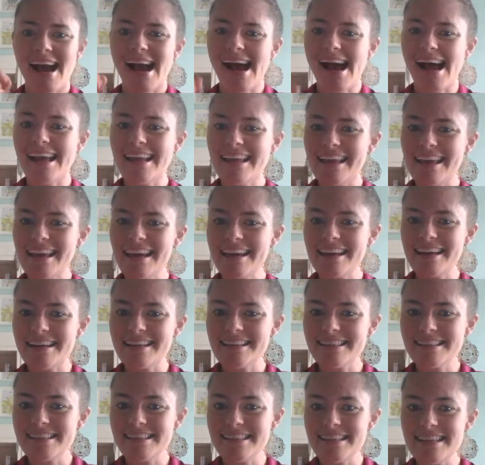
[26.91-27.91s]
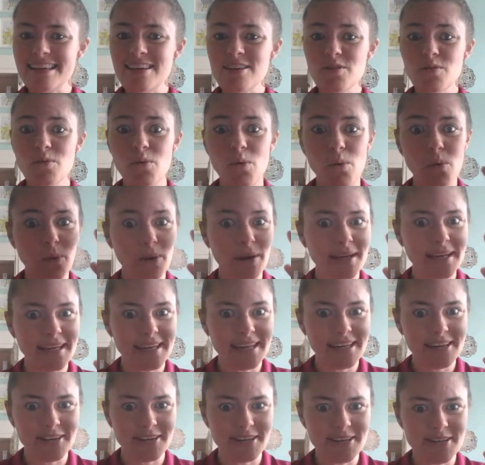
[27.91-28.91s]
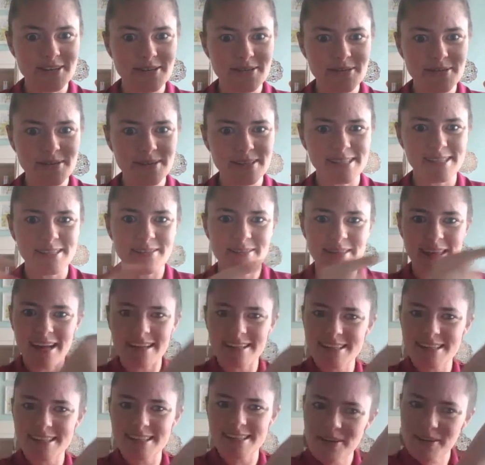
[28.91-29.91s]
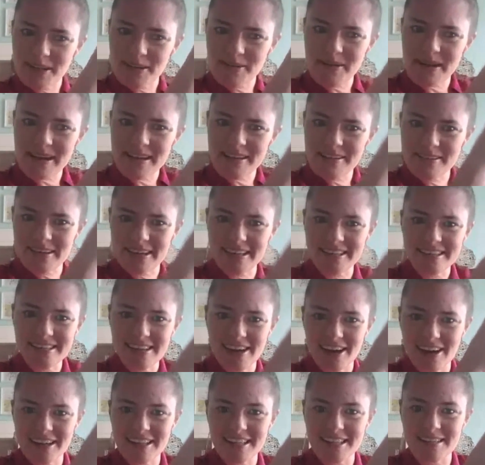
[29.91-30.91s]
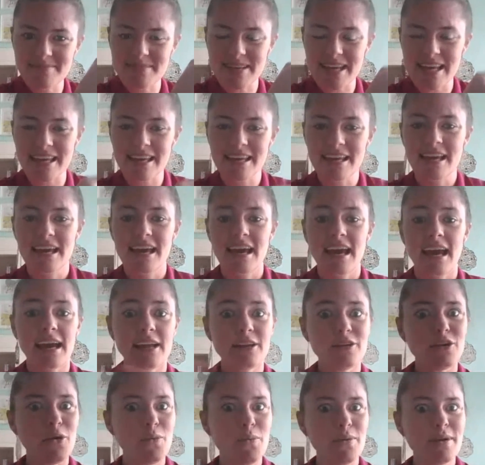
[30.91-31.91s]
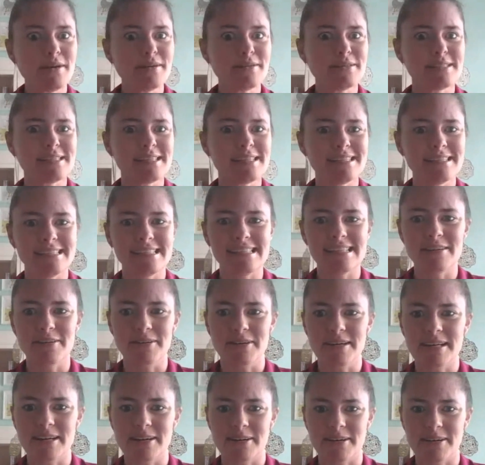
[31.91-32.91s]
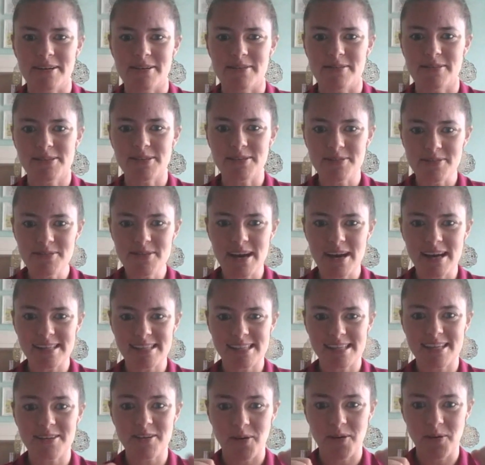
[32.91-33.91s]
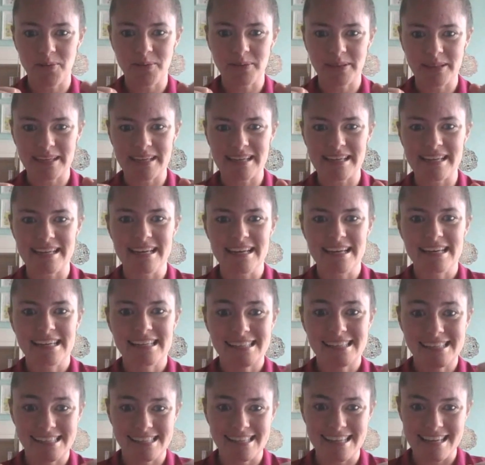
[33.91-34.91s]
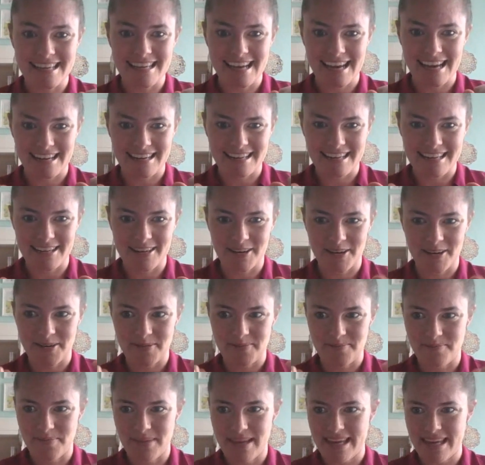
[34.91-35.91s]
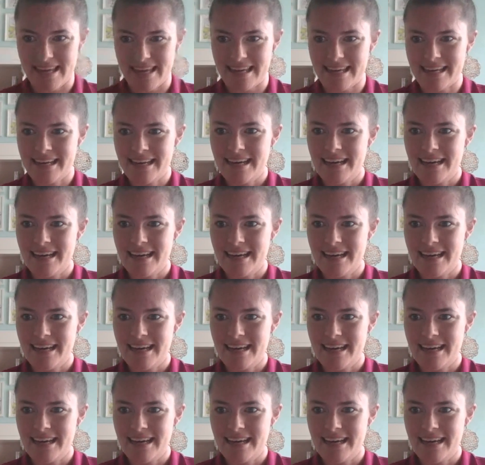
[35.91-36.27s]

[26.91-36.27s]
I cannot see you or hear you, so that's the only way you can talk to me, and no one else can see or hear you. So you guys can only see and hear me.